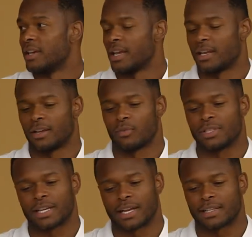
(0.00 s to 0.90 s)
And then
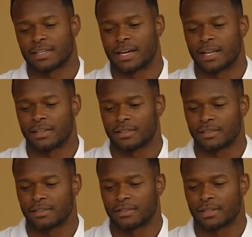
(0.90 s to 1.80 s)
once I got to college
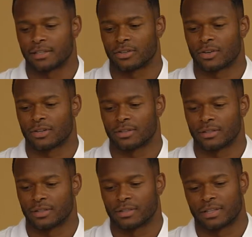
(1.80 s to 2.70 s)
and I started,
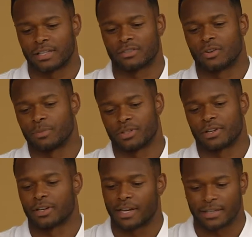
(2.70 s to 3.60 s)
things started
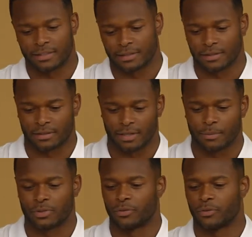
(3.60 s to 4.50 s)
materializing and
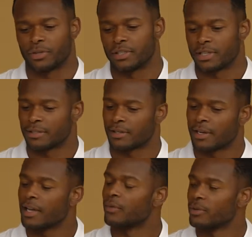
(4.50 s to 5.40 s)
coming to fruition, I was like, I
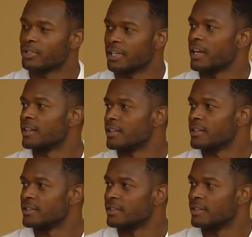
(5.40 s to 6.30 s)
got a real shot at
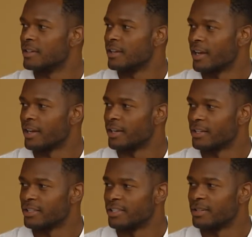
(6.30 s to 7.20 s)
this. I got a
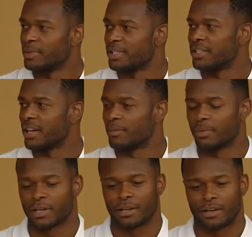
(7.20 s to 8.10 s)
legitimate shot at
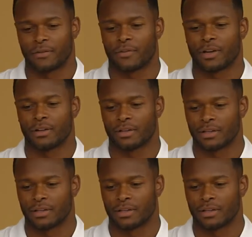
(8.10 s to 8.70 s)
playing in the NFL.